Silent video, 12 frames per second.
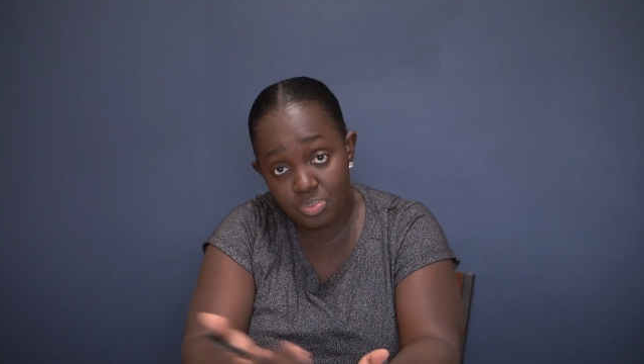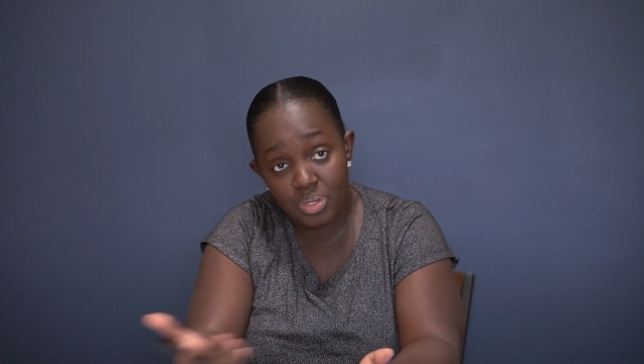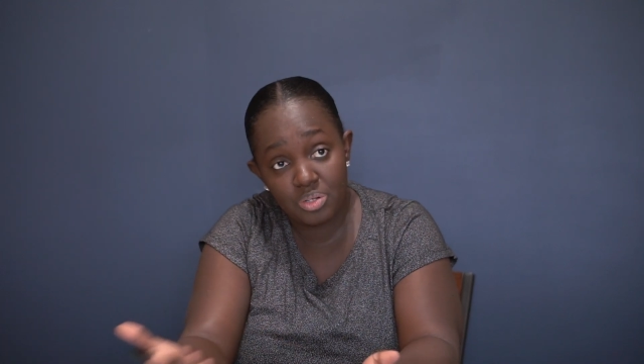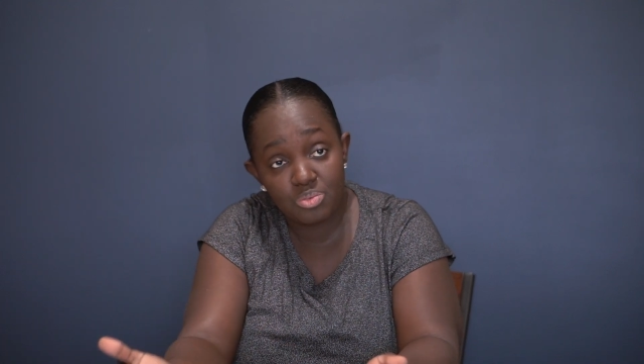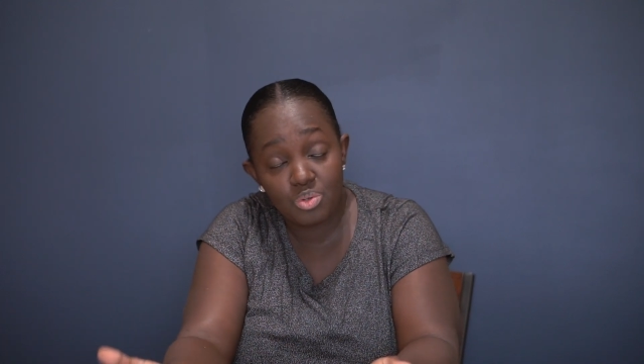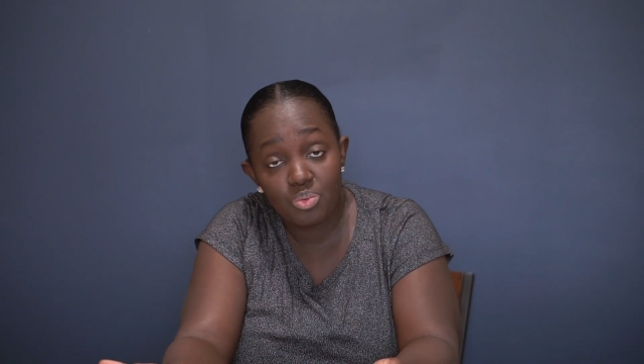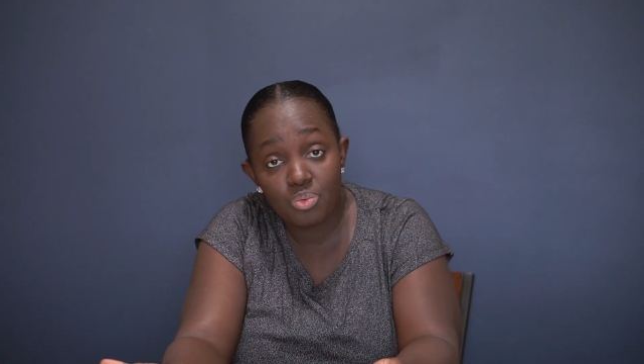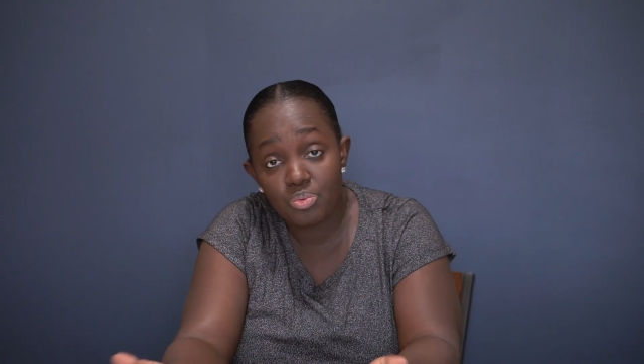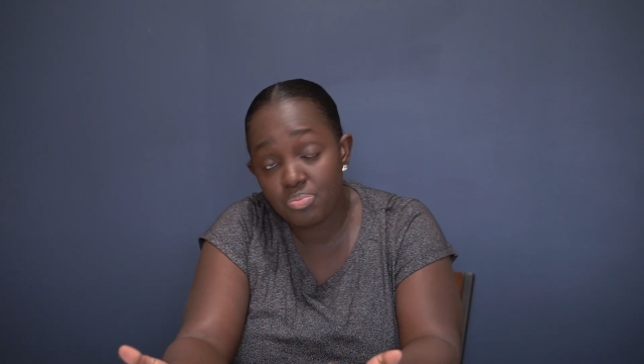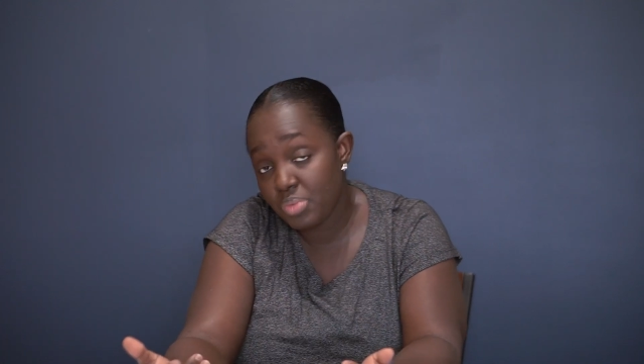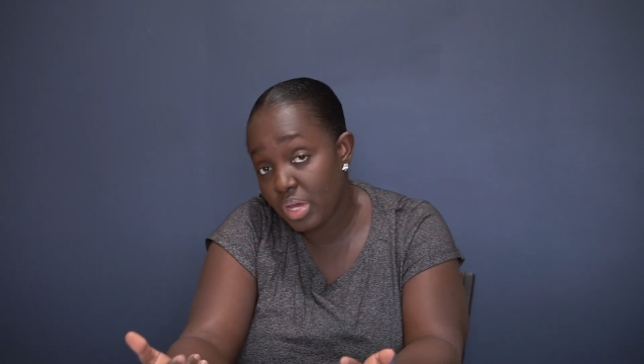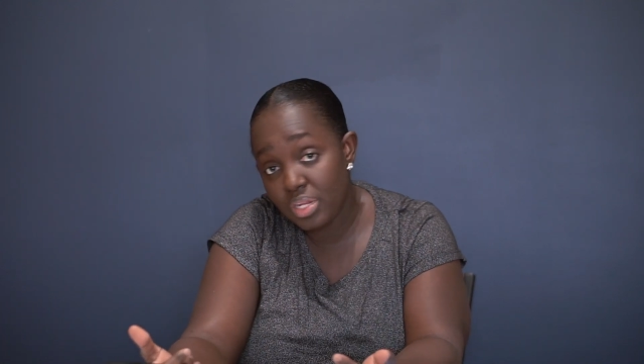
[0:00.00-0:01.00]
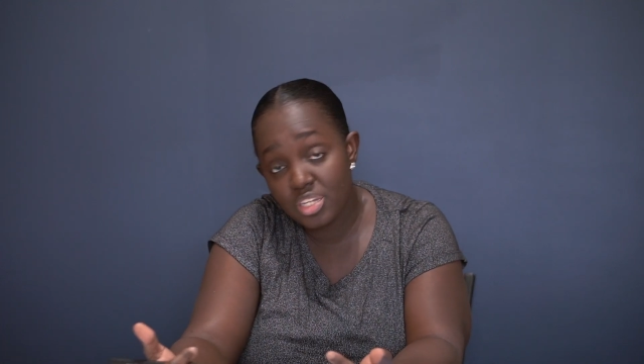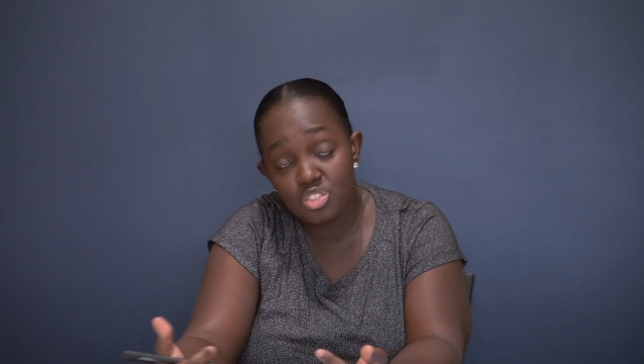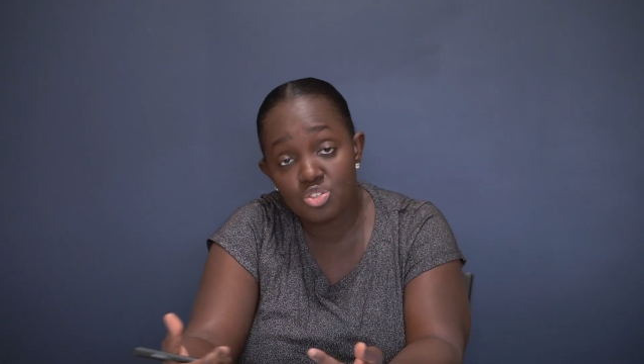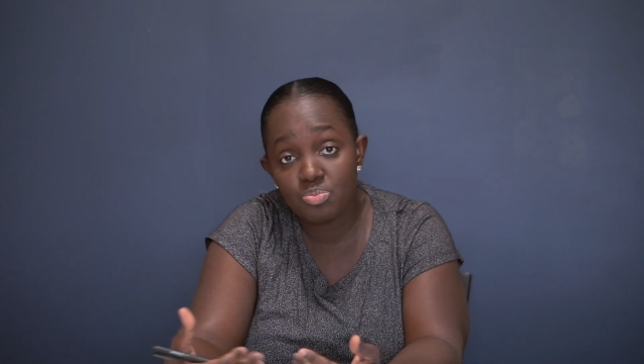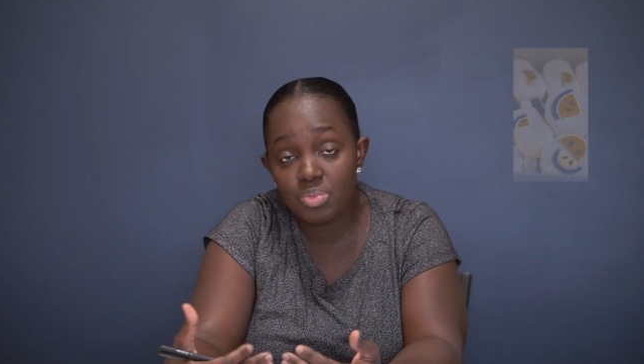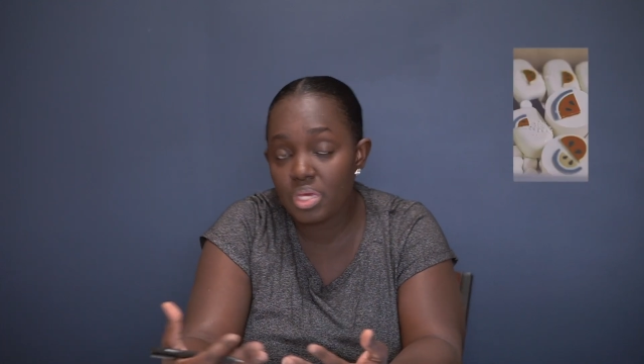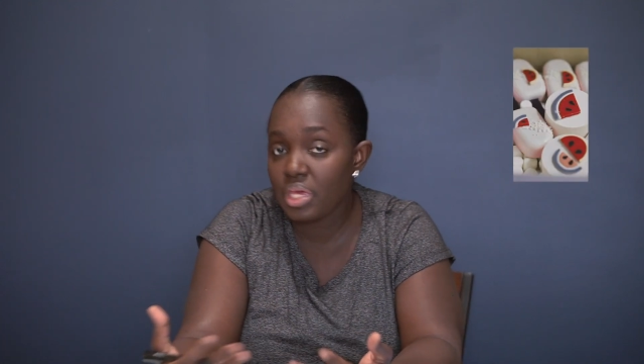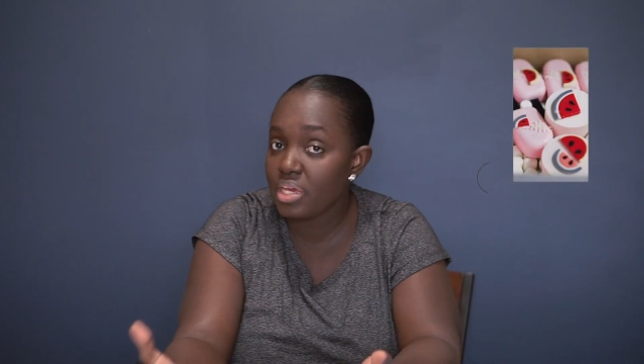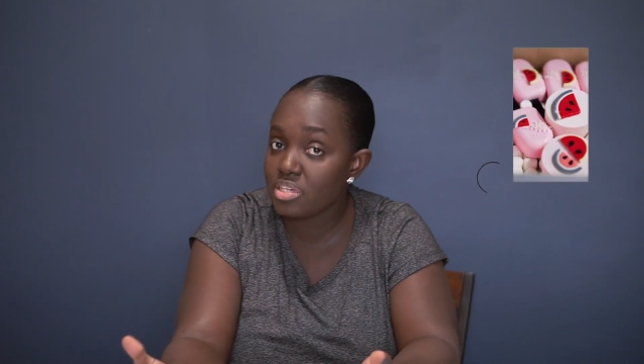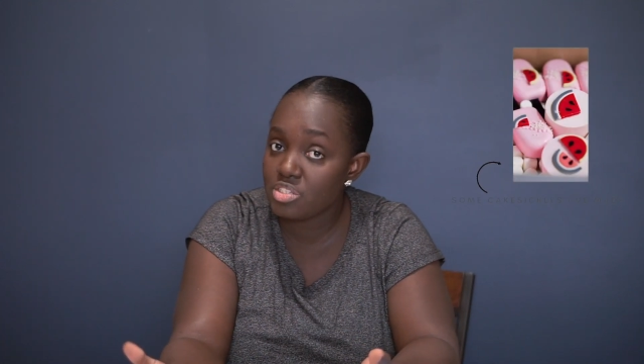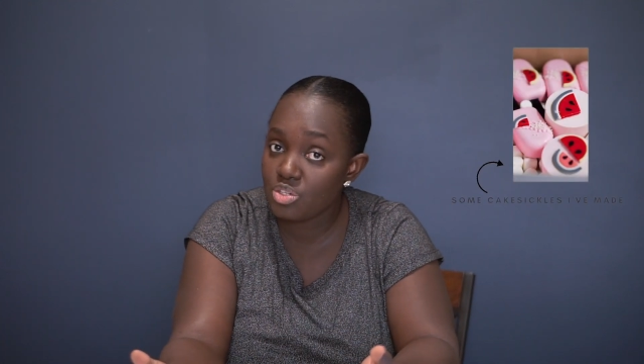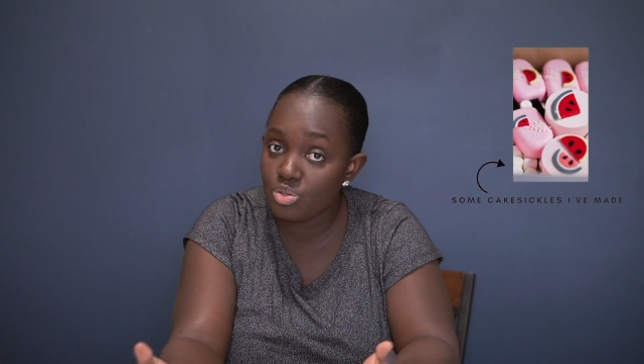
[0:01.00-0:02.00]
I don't know, unless you make
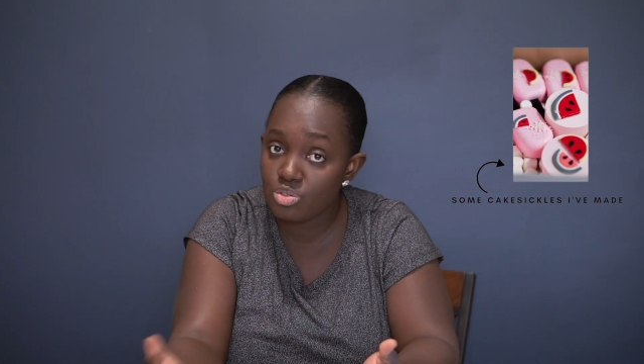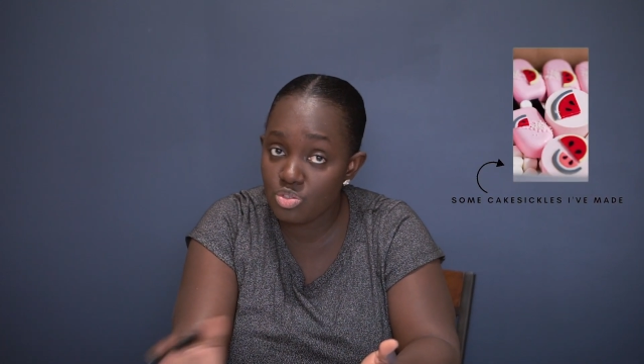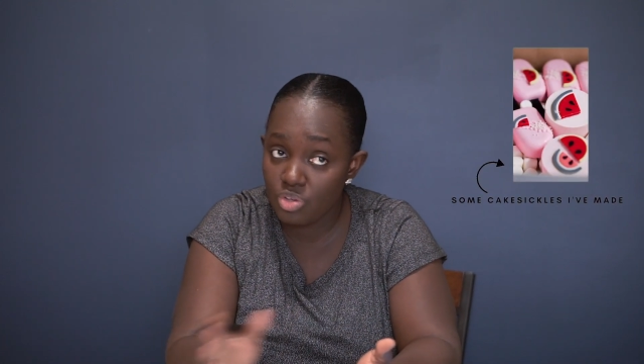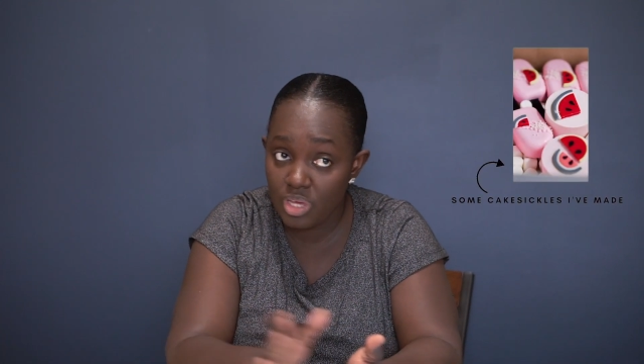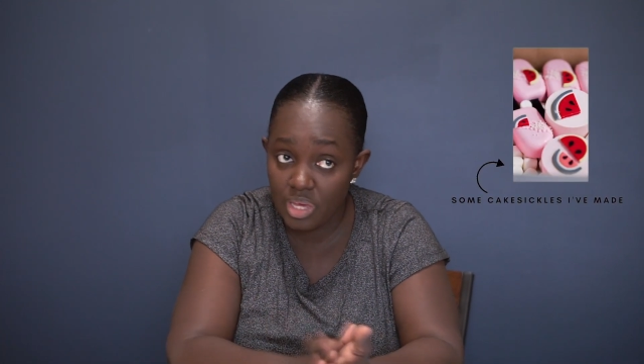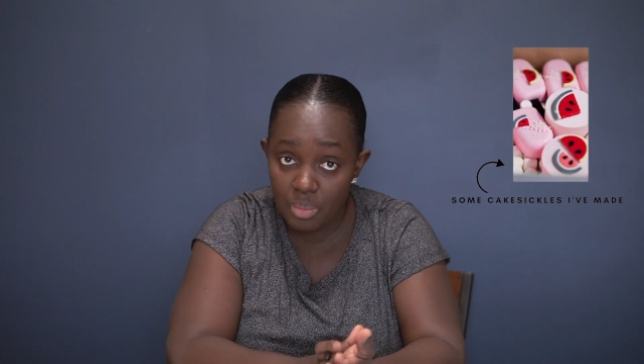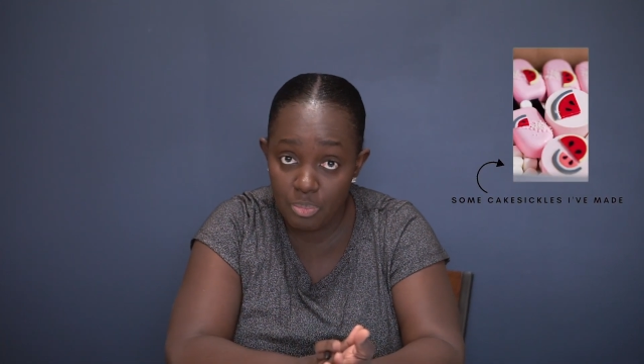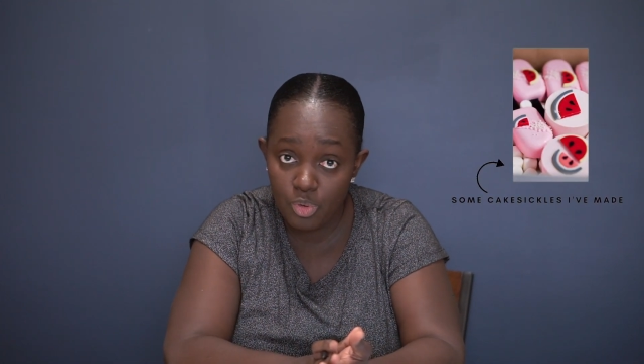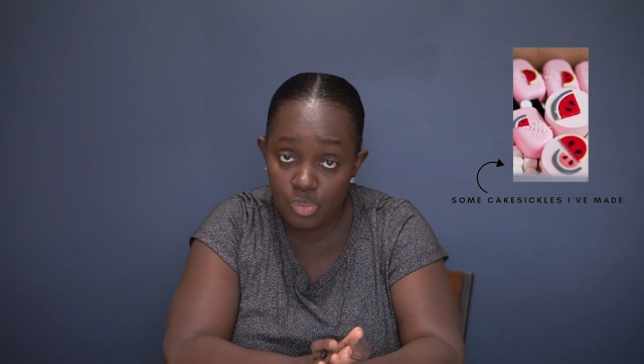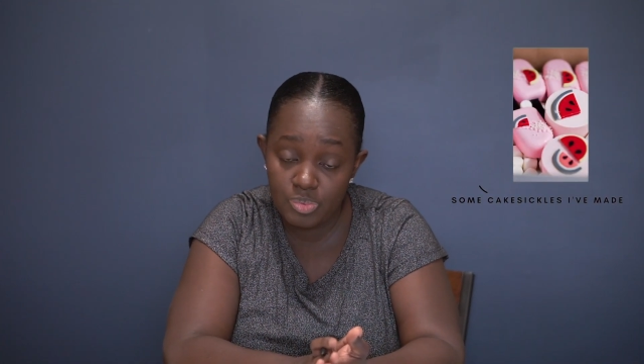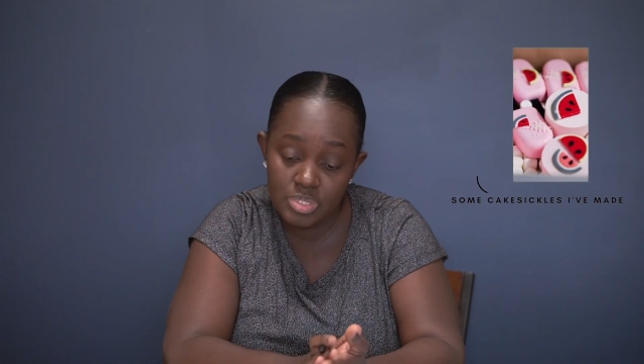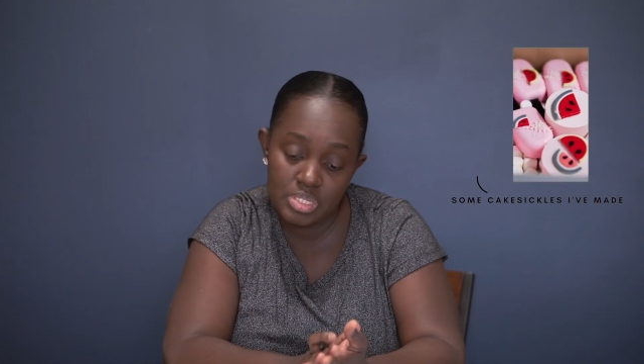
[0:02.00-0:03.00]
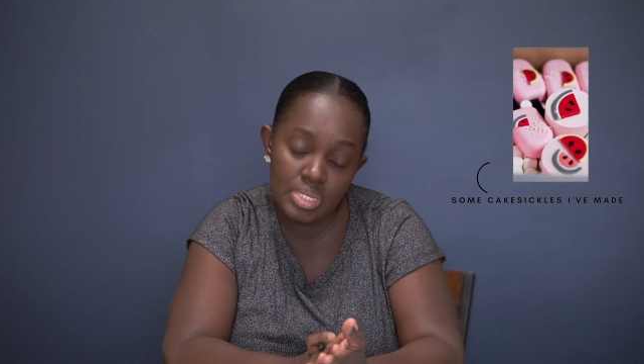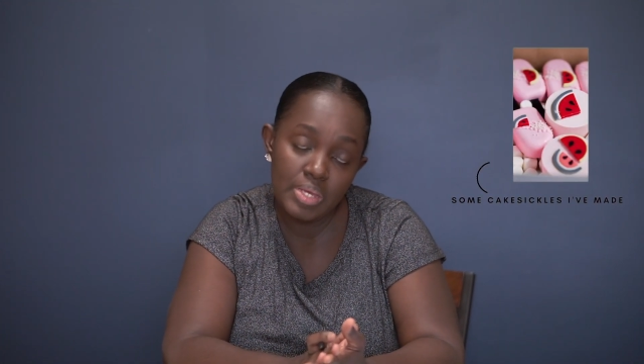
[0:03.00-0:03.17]
cakesicles or cake pops.